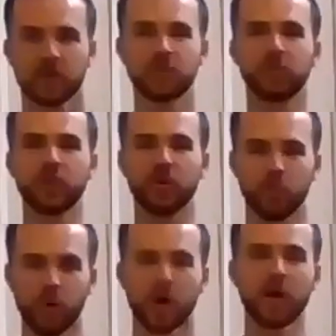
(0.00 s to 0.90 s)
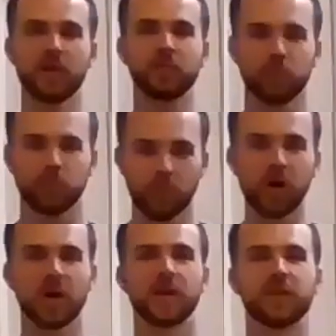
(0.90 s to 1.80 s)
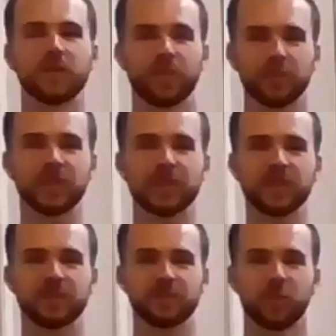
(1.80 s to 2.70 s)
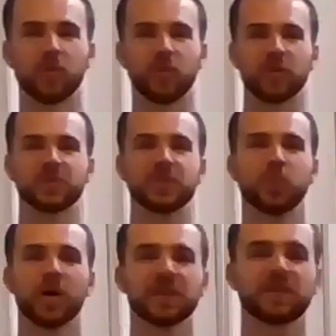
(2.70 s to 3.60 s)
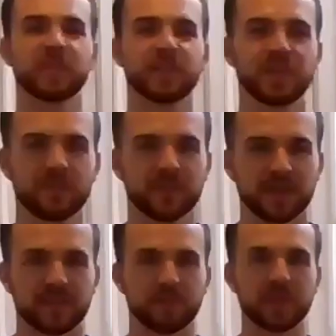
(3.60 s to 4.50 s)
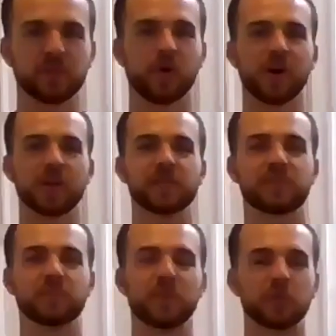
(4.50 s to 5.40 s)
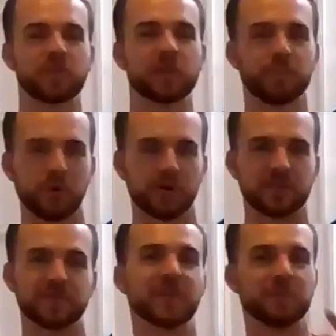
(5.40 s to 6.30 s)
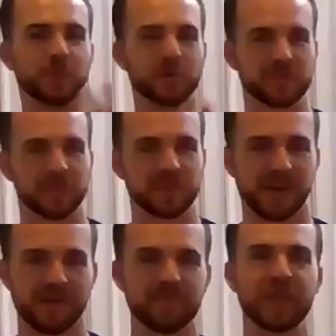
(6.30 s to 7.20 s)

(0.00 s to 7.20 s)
They'll go 1, 1, 3, 4. You want to see a difference. Beat 1 is the most important most of the time.